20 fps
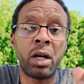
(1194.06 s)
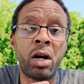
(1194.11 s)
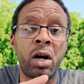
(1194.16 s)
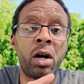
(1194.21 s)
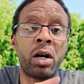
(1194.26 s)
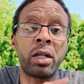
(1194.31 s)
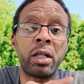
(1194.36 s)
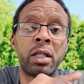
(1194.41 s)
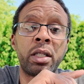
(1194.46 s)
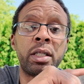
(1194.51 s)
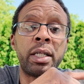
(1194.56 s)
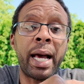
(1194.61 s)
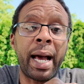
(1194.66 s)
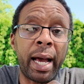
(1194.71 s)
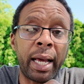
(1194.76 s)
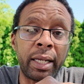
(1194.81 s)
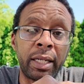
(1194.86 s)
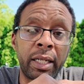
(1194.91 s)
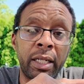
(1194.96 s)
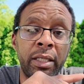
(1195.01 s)
on
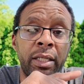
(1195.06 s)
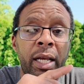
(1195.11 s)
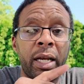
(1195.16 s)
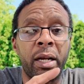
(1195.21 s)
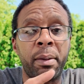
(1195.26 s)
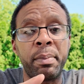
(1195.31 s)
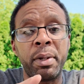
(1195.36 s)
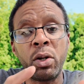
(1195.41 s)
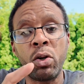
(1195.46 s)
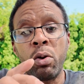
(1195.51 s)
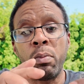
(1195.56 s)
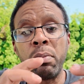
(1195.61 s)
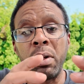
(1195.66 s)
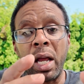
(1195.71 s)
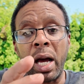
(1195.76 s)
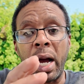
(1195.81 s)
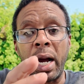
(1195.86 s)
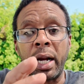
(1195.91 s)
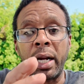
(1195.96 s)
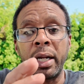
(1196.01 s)
that in like a big old
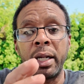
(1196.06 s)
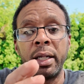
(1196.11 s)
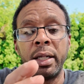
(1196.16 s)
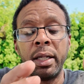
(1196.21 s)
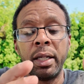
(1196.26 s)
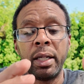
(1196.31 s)
block,